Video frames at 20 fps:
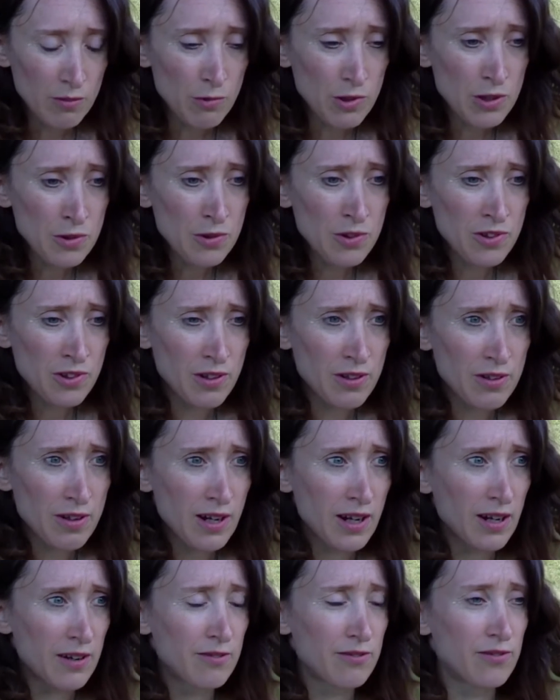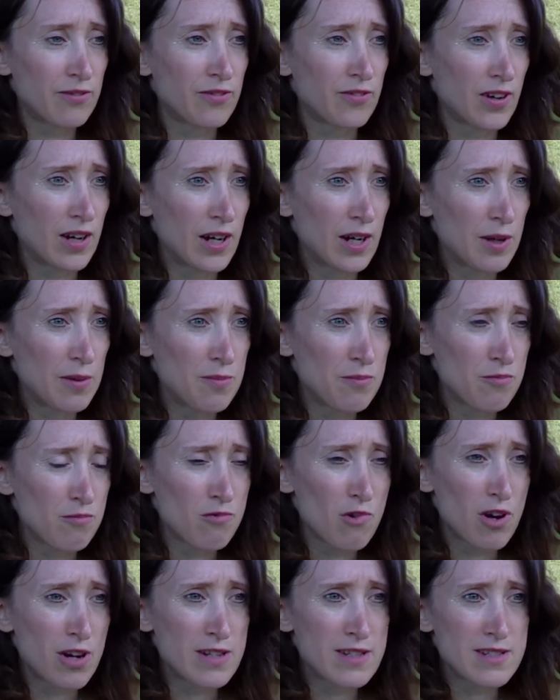We also have
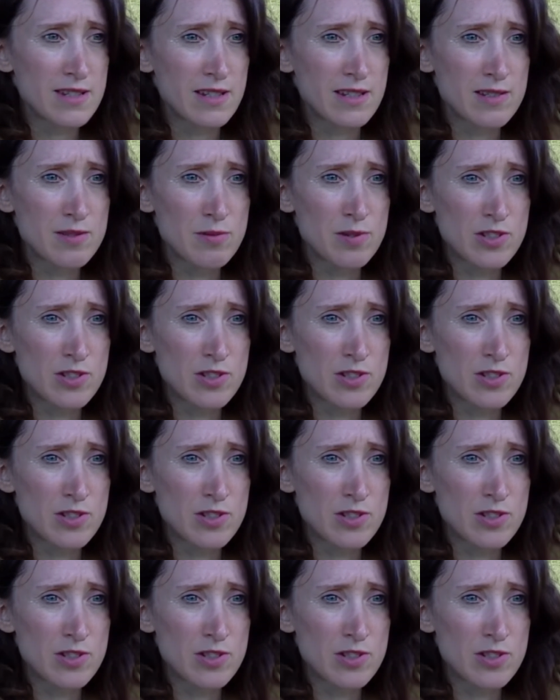writings